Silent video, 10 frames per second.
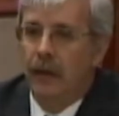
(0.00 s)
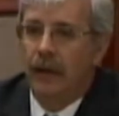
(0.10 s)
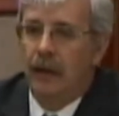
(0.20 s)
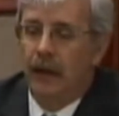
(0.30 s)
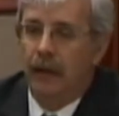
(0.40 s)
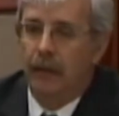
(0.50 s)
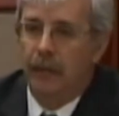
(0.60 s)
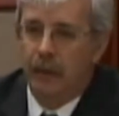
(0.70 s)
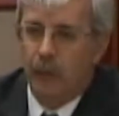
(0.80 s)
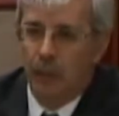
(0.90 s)

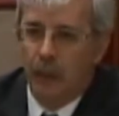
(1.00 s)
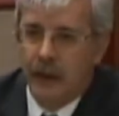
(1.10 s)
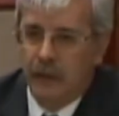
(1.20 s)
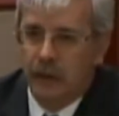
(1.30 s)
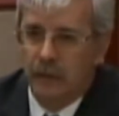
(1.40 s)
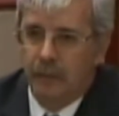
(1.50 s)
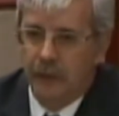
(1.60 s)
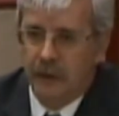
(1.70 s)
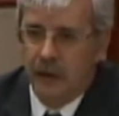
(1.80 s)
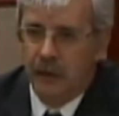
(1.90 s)
minimum wage
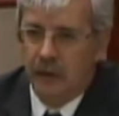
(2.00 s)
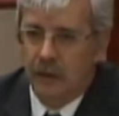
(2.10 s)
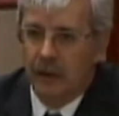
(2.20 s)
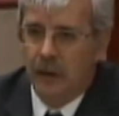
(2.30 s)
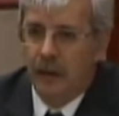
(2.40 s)
positions.